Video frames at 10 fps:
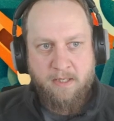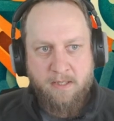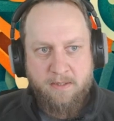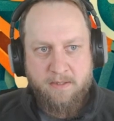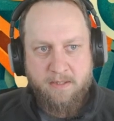
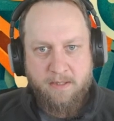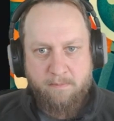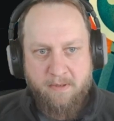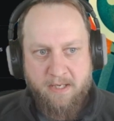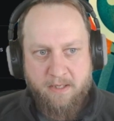Let's get
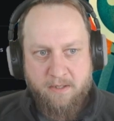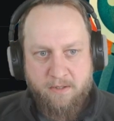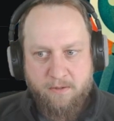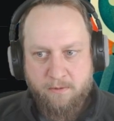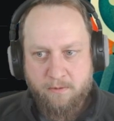back
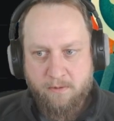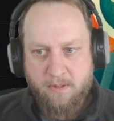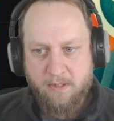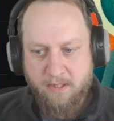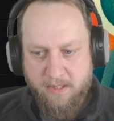to
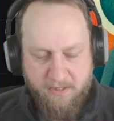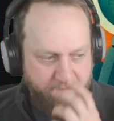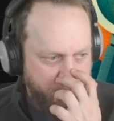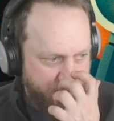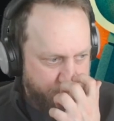this
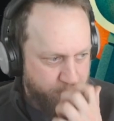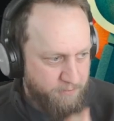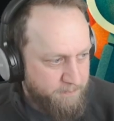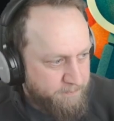window.